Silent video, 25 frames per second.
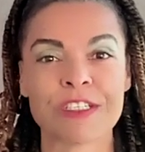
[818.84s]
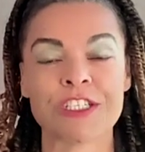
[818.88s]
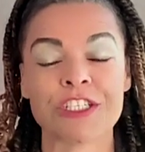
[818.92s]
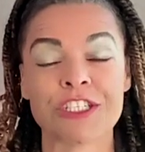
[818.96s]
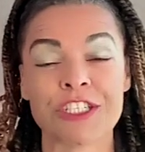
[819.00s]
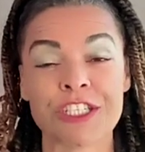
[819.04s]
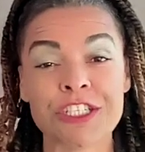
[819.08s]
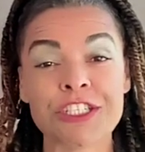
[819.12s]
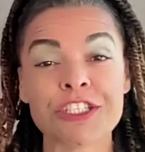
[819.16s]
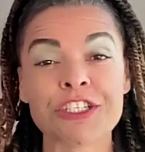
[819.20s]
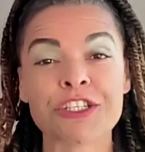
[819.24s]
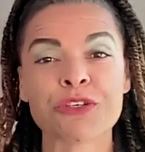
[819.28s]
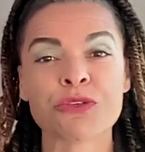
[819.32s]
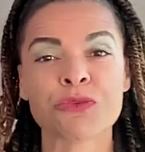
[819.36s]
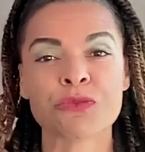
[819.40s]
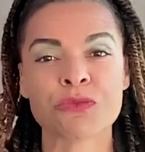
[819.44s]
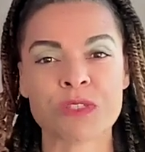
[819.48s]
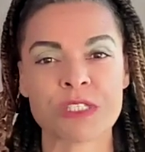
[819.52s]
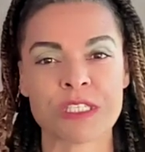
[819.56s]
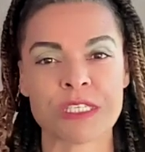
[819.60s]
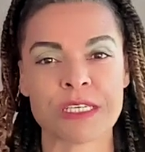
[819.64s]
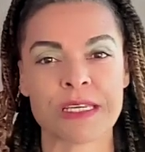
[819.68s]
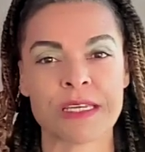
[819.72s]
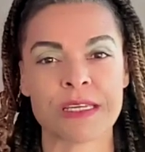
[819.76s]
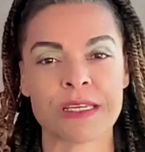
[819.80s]
She
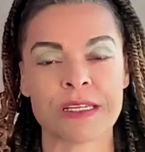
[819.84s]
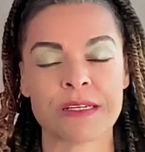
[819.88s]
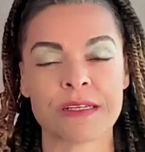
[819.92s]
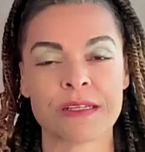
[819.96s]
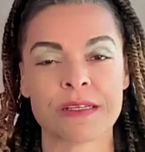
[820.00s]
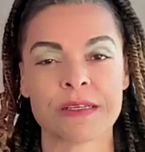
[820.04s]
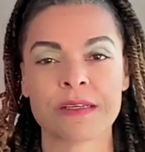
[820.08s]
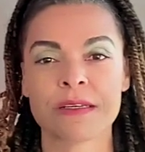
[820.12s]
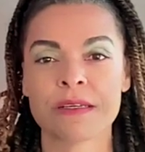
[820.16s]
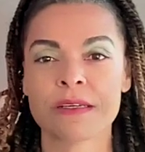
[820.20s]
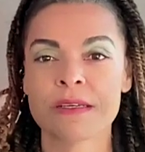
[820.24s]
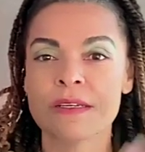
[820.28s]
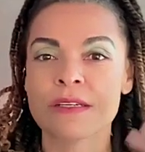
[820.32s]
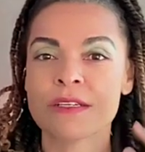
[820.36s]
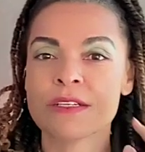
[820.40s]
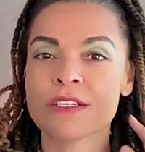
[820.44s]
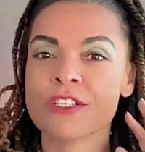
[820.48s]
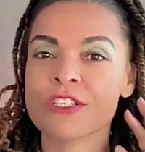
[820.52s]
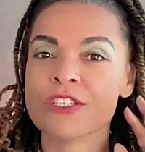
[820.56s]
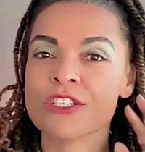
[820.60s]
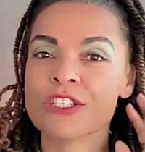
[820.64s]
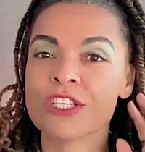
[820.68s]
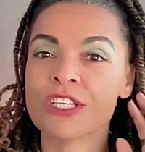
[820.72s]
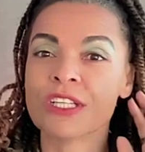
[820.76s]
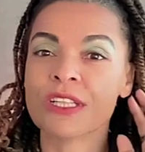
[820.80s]
tunes in.
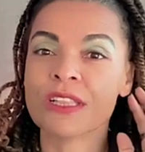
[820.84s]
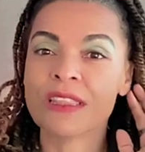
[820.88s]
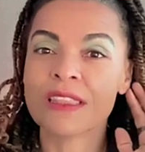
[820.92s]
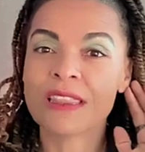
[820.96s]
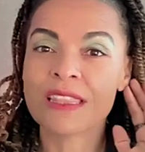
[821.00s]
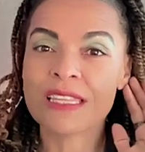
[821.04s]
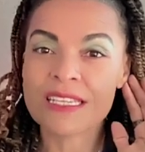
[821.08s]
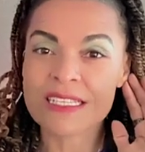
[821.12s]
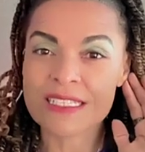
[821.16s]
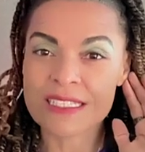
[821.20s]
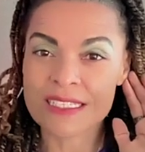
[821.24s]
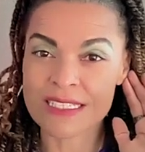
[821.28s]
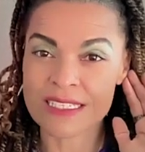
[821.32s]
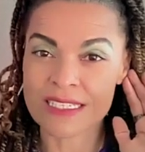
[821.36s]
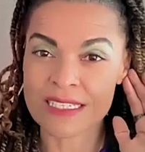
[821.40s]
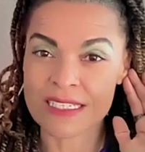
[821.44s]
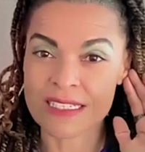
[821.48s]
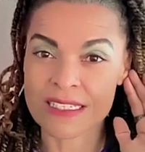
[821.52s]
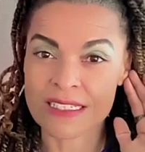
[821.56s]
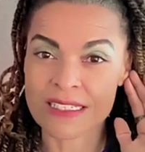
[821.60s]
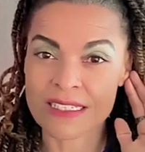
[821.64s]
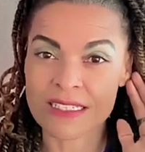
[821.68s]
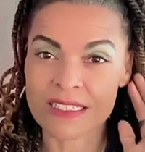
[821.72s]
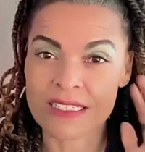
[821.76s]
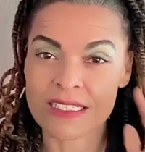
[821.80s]
She
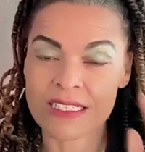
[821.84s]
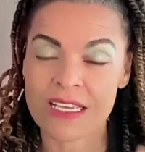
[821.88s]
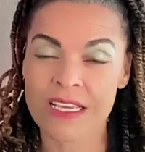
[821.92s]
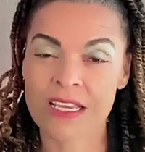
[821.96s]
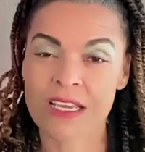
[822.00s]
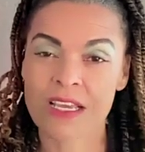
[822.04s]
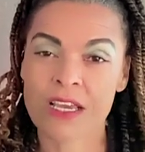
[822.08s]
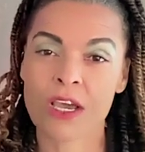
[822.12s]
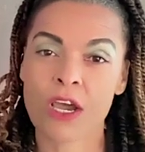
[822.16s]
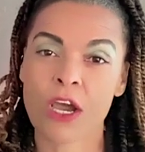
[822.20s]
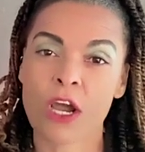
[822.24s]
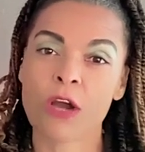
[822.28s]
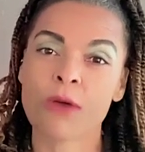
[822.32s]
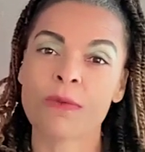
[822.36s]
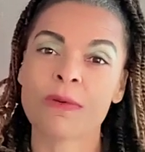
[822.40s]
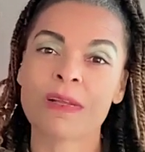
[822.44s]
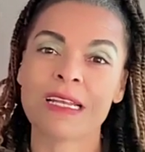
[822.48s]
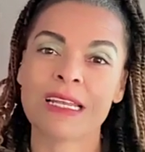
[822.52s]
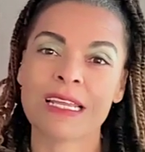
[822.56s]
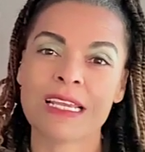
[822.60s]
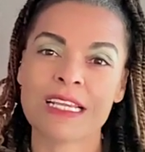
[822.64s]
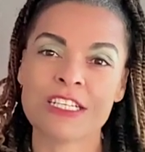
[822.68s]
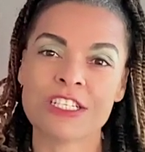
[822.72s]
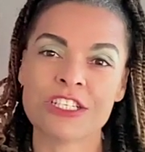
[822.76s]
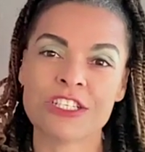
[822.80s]
listens. Her
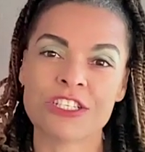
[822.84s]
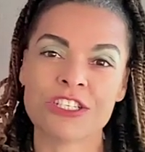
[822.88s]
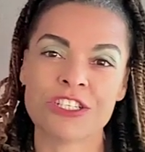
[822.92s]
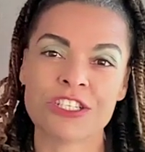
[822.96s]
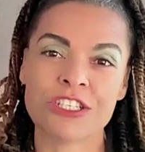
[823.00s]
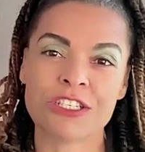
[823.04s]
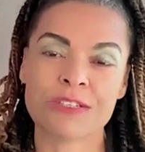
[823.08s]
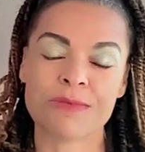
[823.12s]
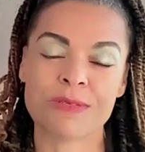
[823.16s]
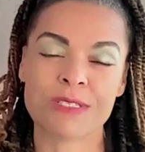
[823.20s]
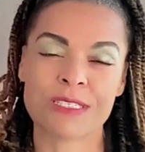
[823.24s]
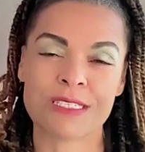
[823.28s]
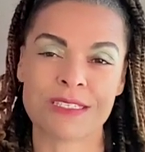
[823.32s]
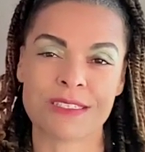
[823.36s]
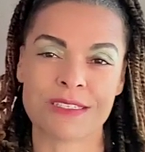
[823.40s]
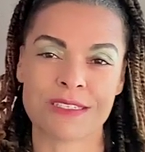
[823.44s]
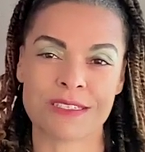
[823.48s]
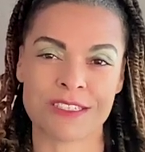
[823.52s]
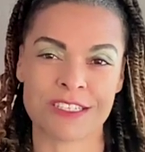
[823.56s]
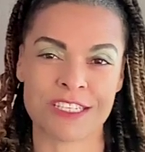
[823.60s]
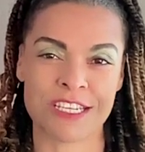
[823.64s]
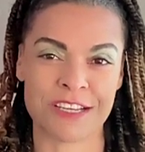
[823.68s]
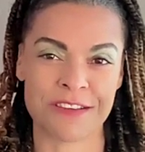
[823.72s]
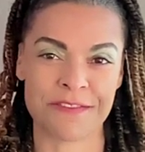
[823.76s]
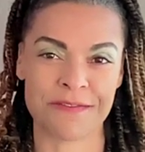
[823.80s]
relationship
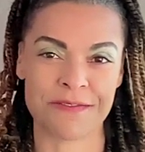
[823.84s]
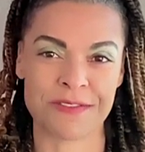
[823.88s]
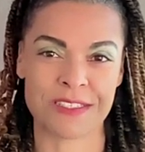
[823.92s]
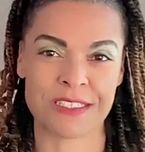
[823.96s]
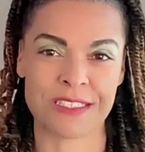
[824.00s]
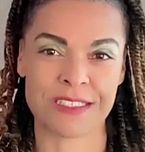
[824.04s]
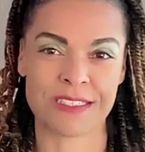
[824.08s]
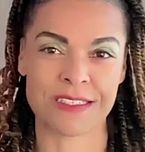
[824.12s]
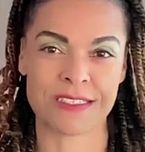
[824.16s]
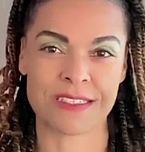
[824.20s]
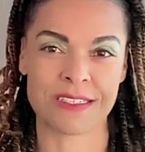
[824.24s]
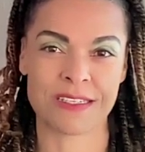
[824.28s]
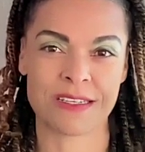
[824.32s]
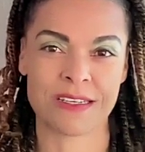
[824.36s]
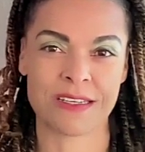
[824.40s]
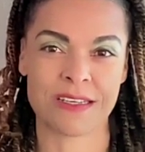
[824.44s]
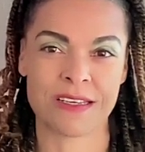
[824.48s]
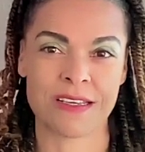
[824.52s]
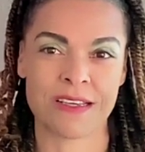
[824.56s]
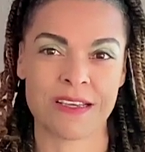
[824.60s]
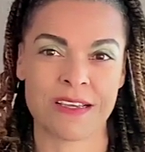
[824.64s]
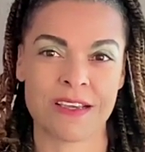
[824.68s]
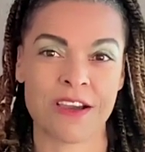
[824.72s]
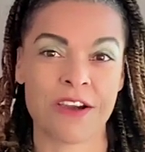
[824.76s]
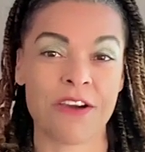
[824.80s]
shifts.
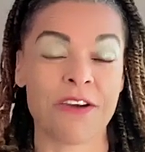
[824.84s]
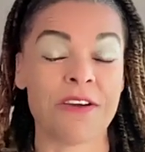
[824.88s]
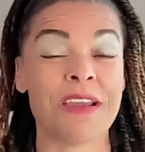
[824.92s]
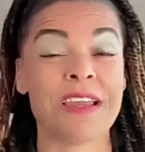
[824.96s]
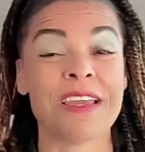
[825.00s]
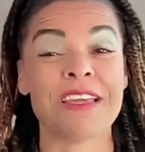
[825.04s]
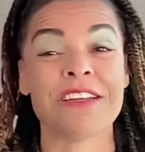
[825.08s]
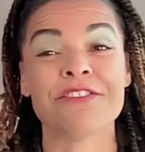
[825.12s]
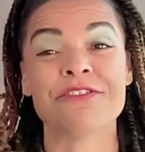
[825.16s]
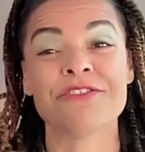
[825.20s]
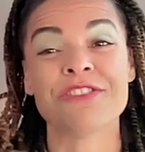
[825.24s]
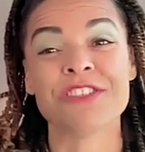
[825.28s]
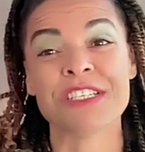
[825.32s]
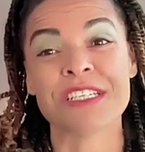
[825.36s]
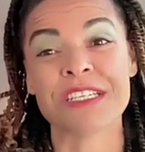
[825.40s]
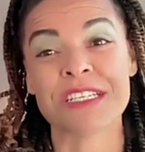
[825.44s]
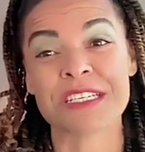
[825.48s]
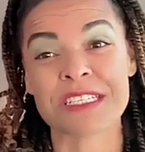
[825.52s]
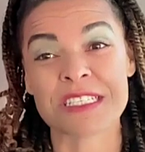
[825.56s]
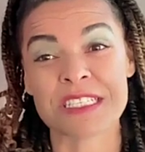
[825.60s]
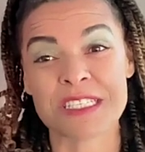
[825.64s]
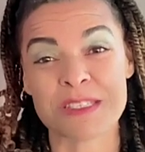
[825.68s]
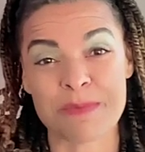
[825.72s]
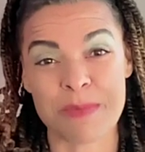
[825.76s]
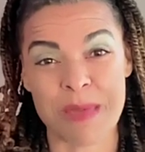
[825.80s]
Her energy
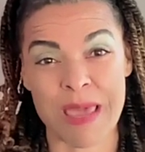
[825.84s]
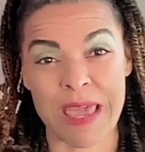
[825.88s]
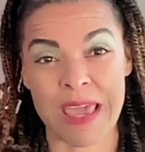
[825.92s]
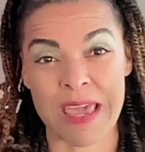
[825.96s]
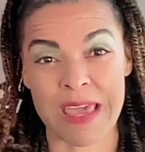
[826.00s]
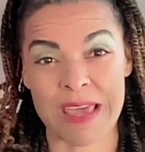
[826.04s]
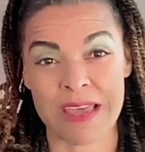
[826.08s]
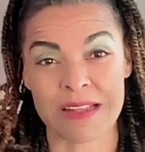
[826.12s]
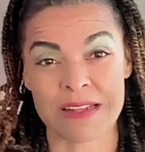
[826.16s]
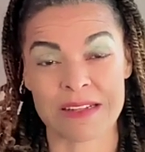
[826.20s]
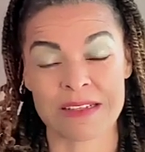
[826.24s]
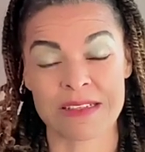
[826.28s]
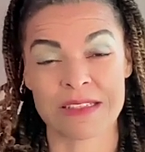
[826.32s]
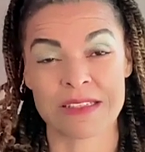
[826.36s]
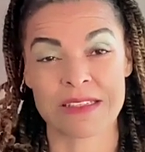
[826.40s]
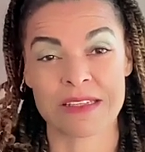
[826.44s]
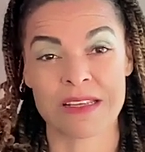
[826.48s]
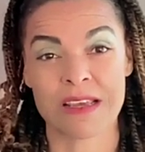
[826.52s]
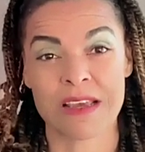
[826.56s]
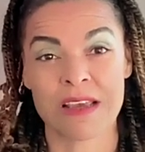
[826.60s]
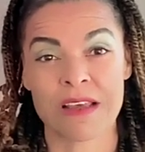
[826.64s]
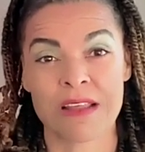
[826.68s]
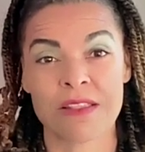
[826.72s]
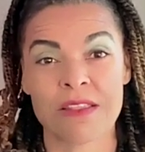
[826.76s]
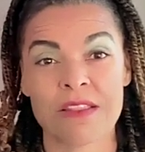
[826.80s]

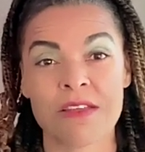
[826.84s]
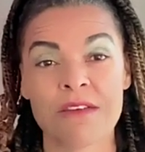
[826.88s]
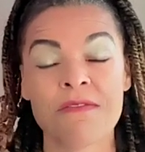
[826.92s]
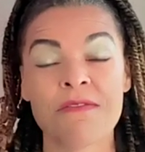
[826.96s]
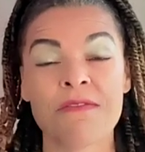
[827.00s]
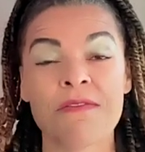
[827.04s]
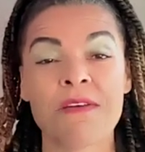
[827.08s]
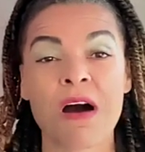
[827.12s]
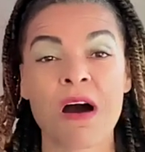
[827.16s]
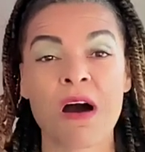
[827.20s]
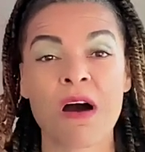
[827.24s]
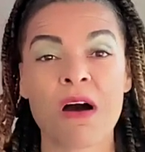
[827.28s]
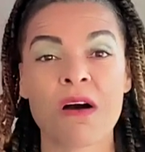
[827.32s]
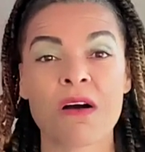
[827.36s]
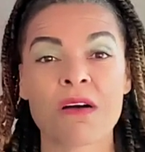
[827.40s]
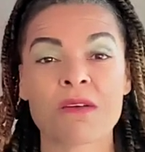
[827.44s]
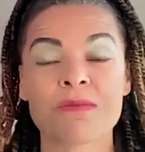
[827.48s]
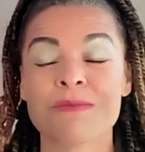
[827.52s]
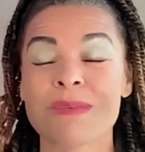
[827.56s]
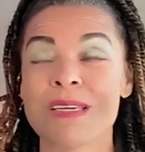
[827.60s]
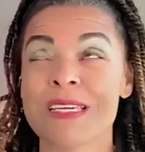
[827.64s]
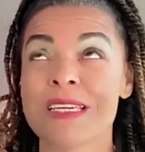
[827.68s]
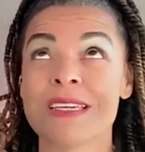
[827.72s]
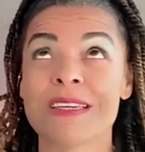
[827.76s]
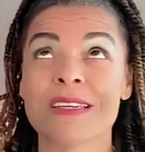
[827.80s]
expands. The
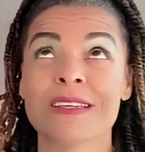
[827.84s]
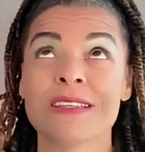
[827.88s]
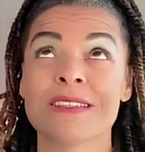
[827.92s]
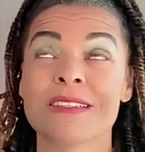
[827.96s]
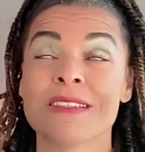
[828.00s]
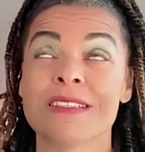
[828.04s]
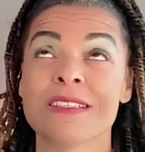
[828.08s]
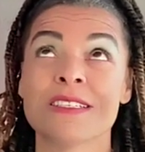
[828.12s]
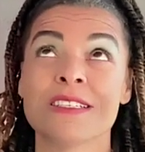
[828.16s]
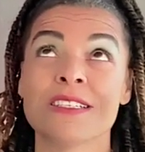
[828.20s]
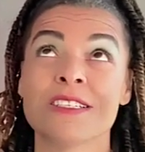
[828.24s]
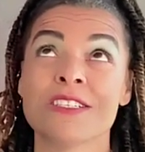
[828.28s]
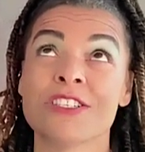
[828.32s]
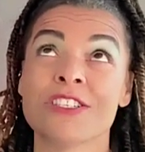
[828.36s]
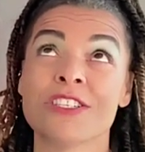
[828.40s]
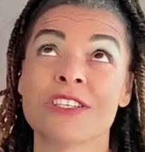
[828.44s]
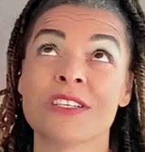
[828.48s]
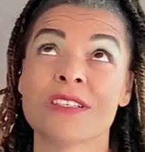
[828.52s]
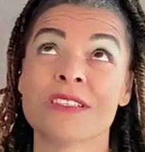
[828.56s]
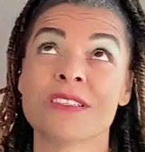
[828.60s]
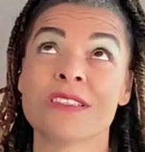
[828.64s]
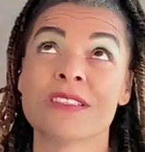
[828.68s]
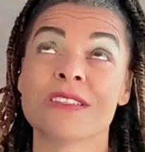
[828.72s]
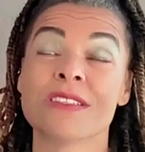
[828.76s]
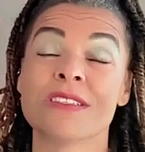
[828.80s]
fog begins to
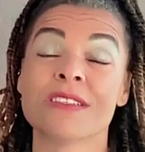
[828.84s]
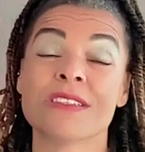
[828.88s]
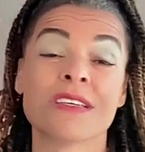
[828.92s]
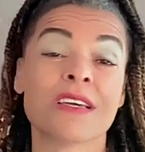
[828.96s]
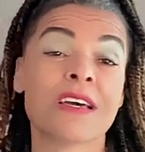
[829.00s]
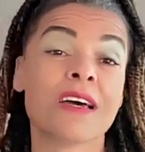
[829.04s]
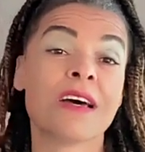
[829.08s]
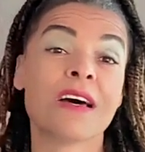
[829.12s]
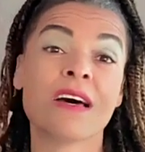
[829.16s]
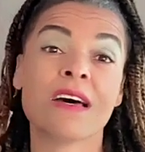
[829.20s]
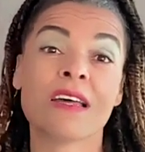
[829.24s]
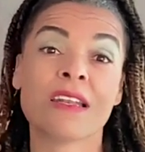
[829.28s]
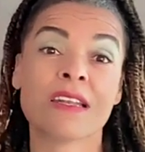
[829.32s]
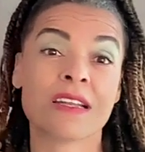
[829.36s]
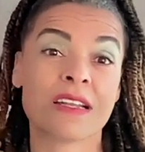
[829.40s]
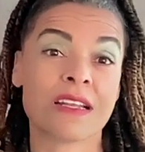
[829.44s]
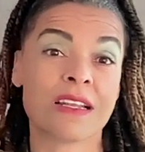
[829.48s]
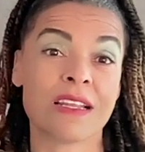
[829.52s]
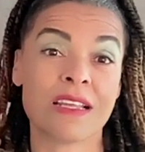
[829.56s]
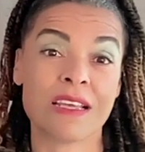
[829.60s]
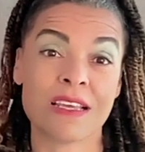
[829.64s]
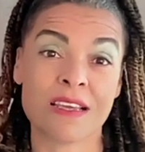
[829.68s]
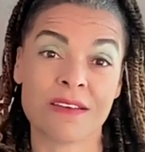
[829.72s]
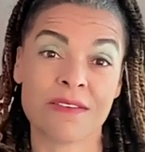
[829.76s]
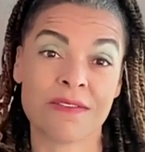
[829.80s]
just
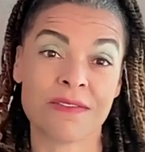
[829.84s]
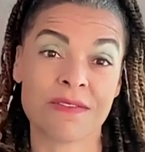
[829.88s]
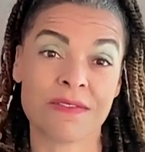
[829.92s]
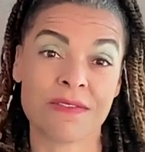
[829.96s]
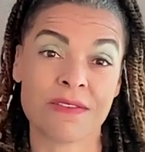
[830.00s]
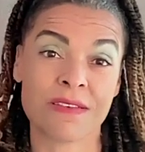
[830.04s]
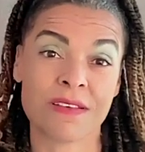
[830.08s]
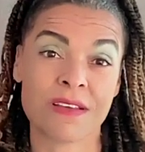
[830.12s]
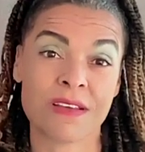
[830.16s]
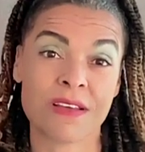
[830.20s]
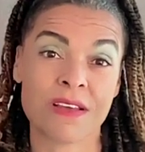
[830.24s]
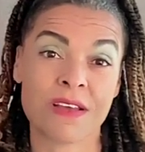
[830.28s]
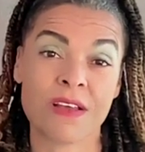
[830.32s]
unlift.